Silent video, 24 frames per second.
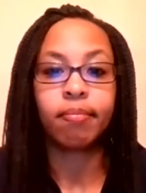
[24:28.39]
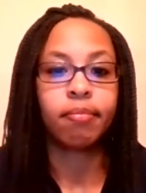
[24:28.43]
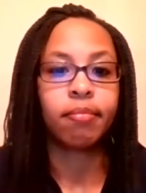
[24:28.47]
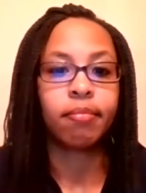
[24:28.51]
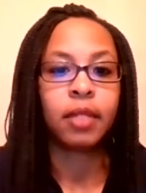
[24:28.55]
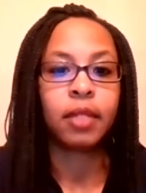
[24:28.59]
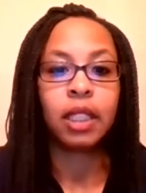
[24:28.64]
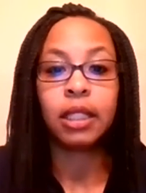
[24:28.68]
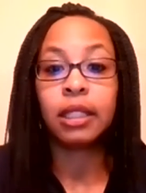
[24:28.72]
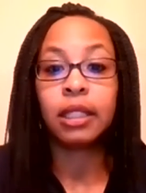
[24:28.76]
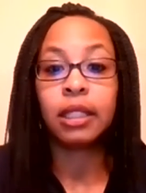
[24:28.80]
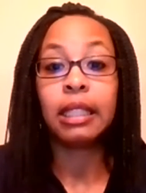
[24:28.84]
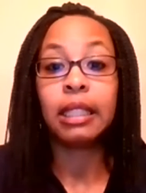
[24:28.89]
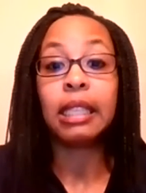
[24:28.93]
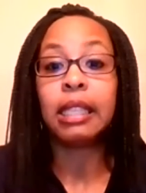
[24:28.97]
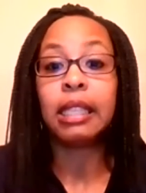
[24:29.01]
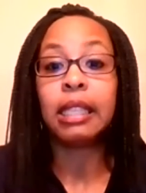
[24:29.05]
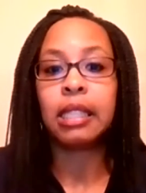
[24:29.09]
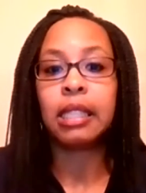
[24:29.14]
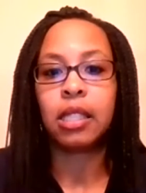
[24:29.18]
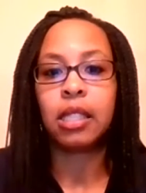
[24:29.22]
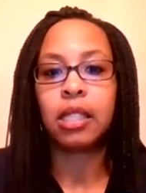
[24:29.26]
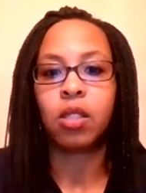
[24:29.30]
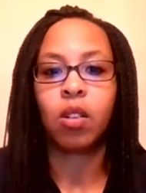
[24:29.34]
just
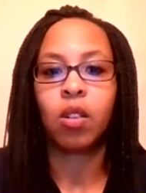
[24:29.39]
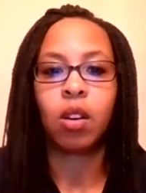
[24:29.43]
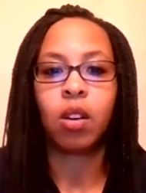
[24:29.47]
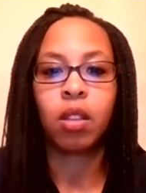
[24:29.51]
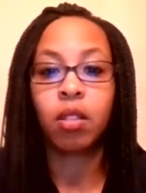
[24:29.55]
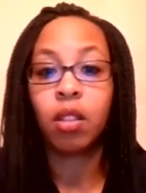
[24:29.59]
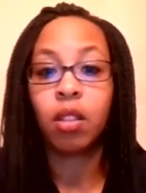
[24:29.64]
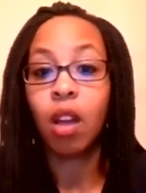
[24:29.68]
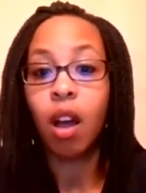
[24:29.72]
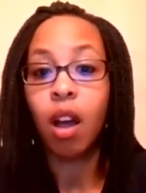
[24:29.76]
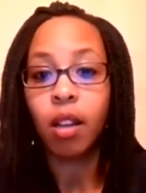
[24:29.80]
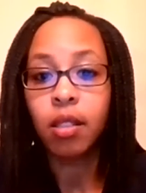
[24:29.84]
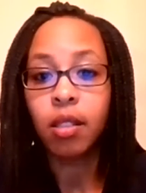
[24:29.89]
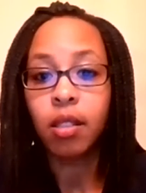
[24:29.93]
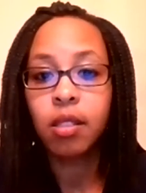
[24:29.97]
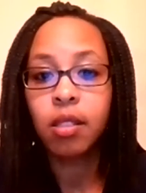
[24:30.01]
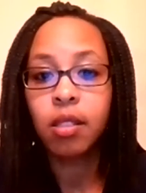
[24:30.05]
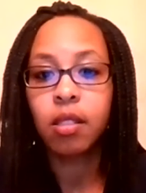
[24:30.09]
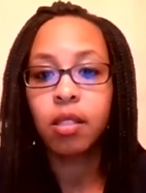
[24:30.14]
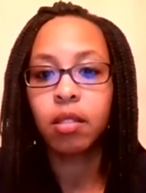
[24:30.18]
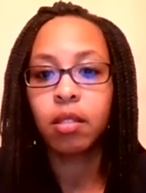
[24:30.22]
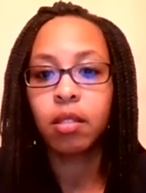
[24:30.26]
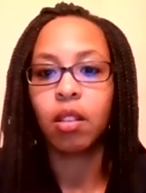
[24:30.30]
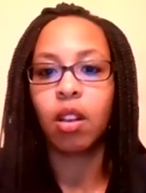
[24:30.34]
sentences or
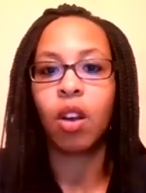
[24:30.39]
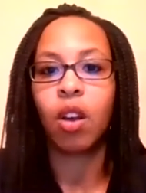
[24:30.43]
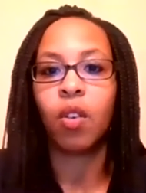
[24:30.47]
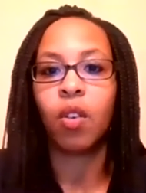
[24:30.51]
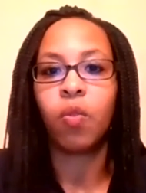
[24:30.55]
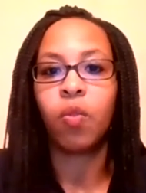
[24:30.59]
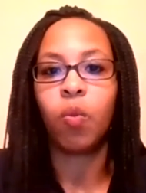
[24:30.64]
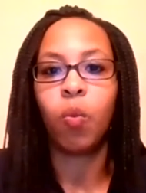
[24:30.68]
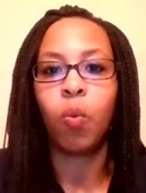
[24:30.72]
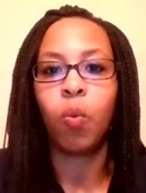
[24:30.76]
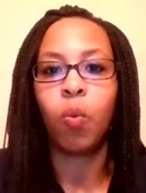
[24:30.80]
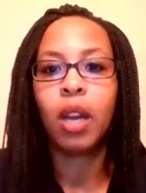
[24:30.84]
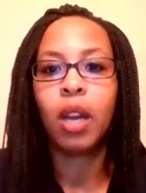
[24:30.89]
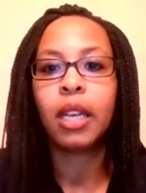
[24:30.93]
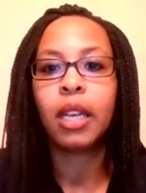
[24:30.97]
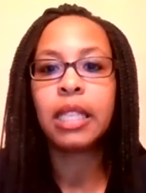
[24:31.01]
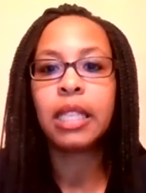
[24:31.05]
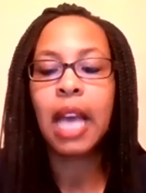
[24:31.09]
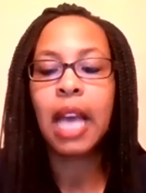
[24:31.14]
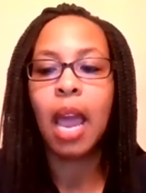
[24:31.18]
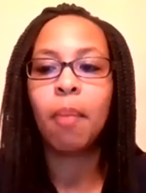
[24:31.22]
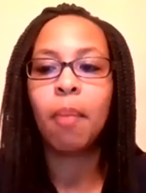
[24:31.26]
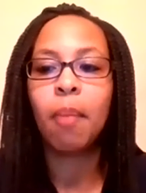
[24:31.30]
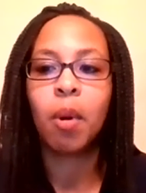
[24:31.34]
thoughts of what
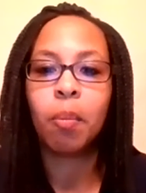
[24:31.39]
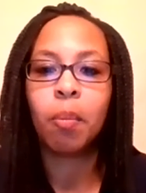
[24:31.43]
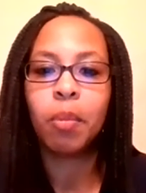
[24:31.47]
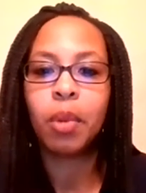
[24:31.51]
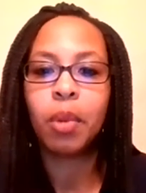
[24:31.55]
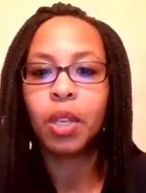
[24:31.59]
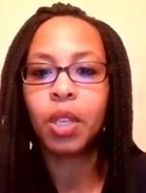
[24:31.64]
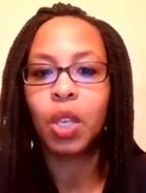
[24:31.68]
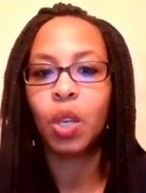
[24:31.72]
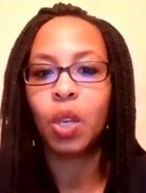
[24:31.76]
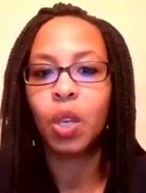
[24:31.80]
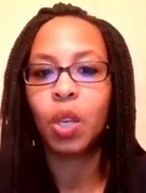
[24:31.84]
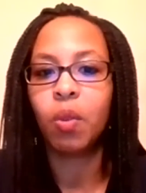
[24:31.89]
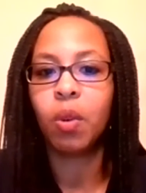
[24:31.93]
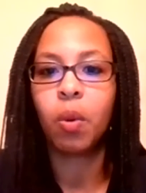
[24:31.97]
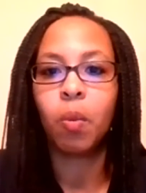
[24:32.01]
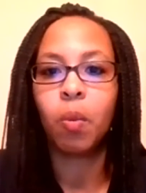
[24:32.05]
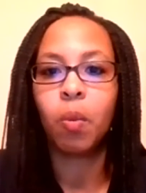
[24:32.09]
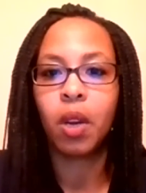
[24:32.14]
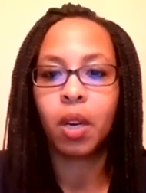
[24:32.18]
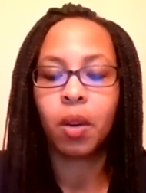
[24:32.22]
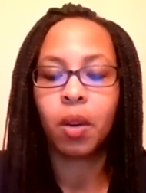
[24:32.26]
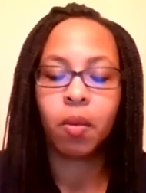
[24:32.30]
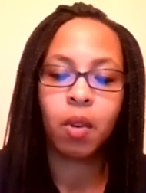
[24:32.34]
type of book you would
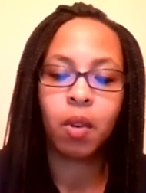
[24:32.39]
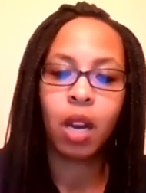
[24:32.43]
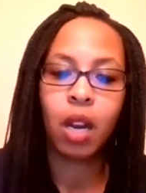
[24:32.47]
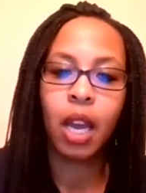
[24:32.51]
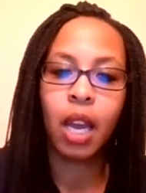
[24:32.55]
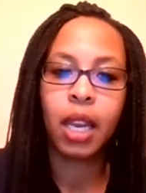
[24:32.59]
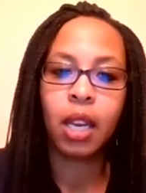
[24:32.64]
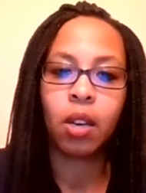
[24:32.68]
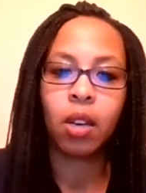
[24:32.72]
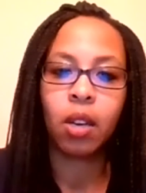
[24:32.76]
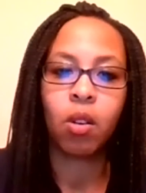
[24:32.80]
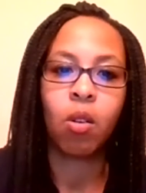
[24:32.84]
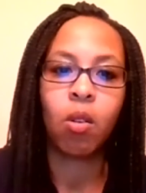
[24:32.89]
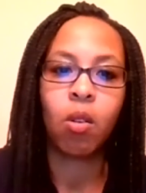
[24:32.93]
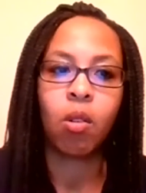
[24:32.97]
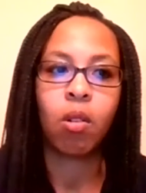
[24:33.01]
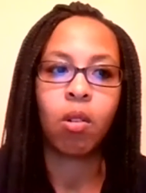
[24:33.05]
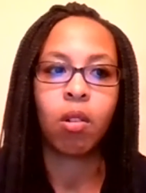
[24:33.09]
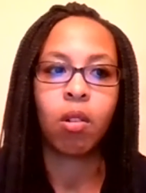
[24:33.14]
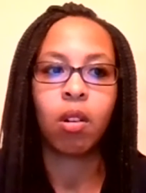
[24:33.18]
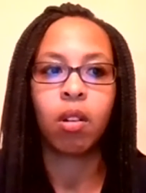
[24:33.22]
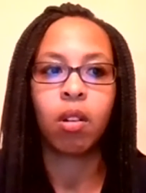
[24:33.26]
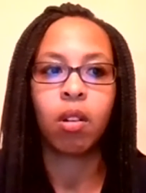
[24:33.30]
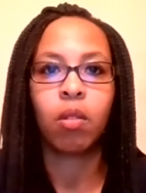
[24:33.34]
want to write,
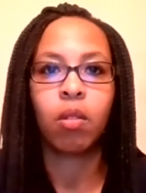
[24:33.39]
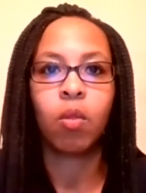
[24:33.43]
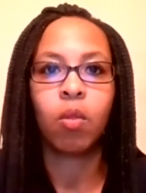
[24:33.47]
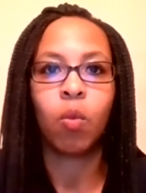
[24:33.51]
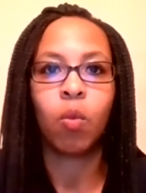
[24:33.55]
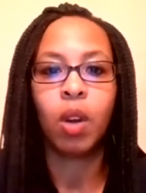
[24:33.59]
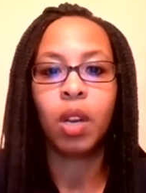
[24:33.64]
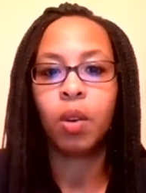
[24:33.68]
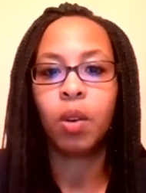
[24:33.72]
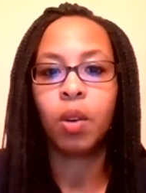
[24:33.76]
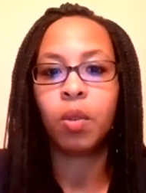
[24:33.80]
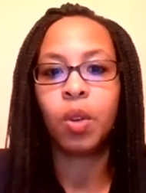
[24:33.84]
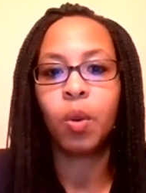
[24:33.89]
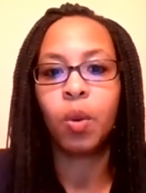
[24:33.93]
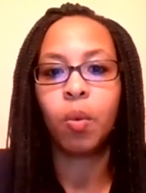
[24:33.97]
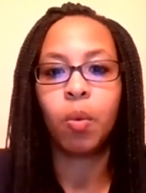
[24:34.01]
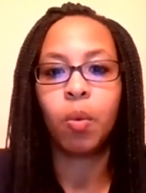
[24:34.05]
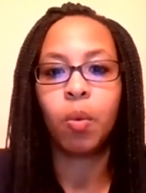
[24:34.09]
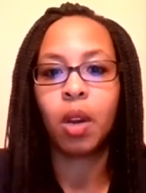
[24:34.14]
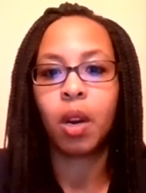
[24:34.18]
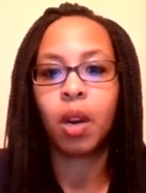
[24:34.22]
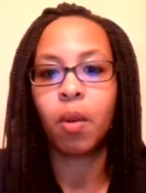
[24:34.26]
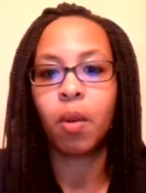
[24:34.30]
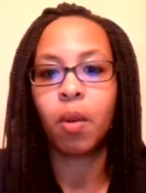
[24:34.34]
or what you
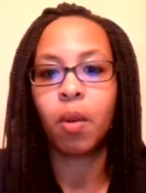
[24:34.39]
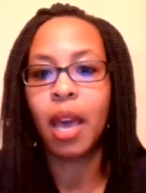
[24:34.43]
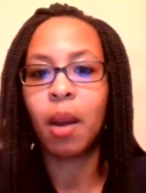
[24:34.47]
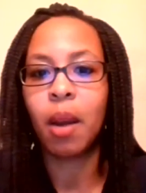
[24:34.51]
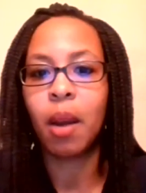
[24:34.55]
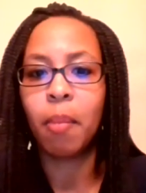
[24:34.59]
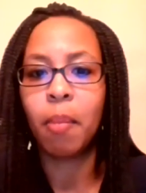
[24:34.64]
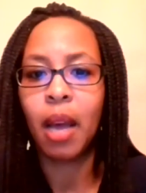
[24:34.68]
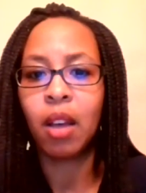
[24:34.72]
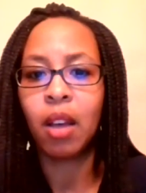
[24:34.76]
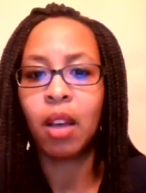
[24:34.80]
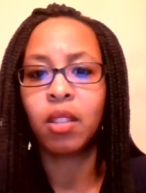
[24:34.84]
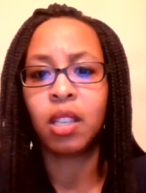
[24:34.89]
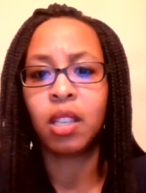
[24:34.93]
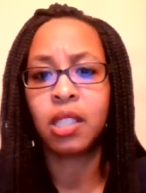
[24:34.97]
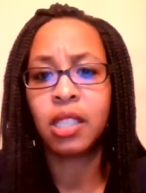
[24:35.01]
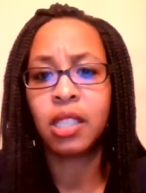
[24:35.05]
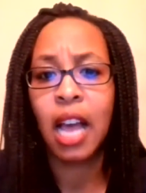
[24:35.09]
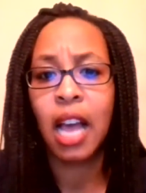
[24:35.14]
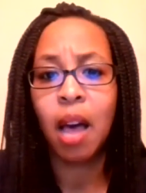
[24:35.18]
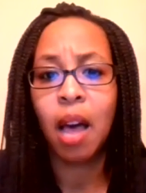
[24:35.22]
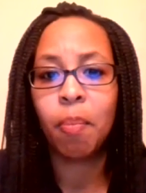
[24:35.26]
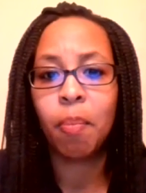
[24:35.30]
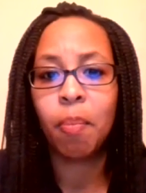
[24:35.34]
want to write about, the
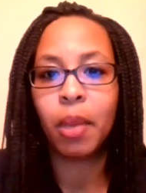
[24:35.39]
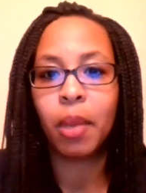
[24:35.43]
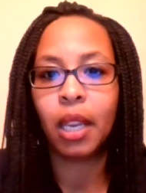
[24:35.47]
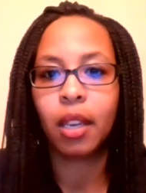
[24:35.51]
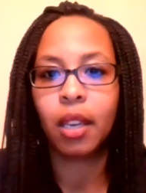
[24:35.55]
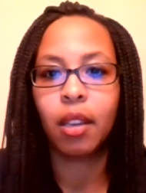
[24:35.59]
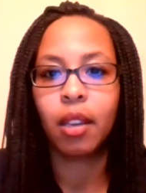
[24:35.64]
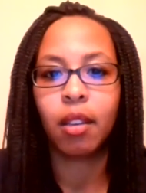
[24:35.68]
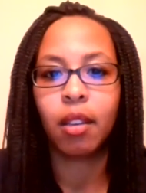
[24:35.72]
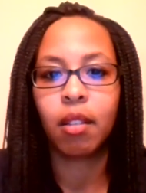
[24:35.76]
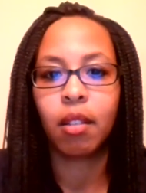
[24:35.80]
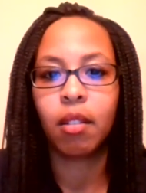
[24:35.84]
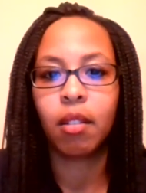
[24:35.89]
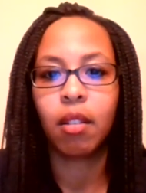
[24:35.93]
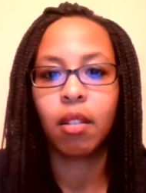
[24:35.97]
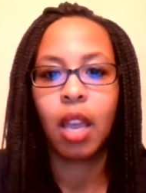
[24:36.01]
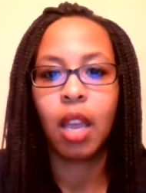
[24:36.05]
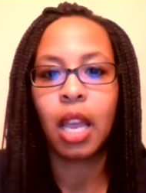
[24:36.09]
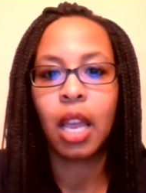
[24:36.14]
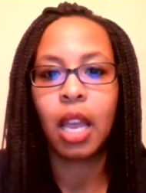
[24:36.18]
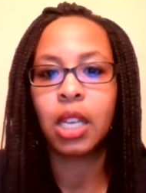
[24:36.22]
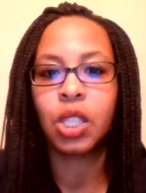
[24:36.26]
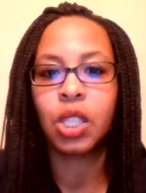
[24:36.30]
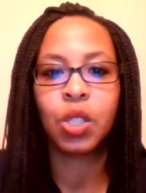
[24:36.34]
topic,
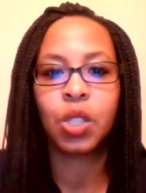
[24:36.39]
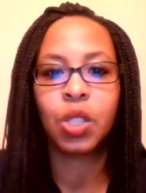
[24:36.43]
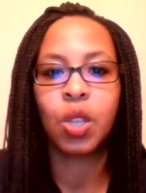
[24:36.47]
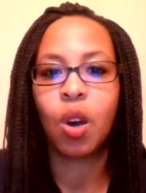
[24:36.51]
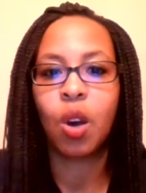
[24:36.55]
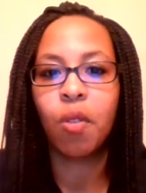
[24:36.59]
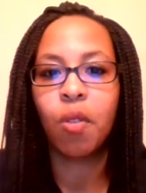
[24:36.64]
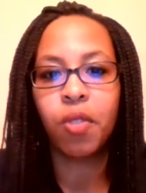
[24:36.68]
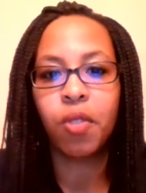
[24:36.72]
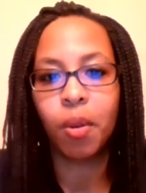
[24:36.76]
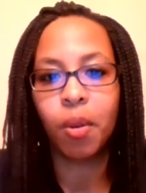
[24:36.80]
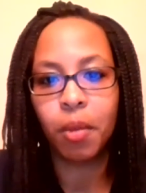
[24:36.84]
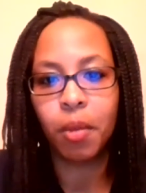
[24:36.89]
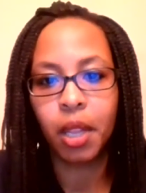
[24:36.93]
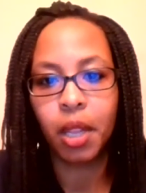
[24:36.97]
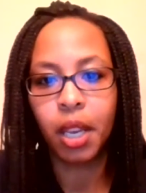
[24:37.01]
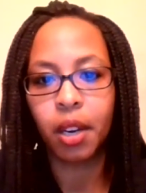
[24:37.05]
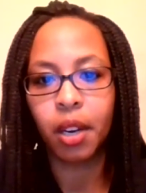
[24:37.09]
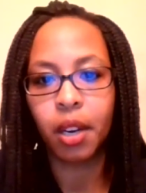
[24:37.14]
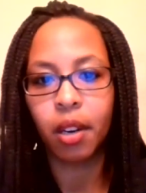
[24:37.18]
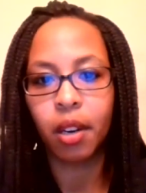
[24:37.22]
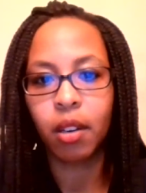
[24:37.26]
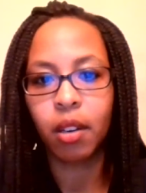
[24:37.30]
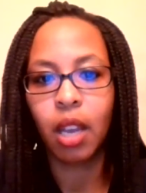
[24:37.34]
and just go from
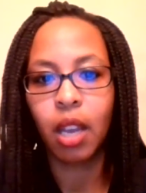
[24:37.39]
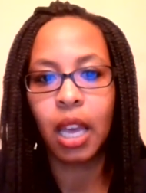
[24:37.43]
there.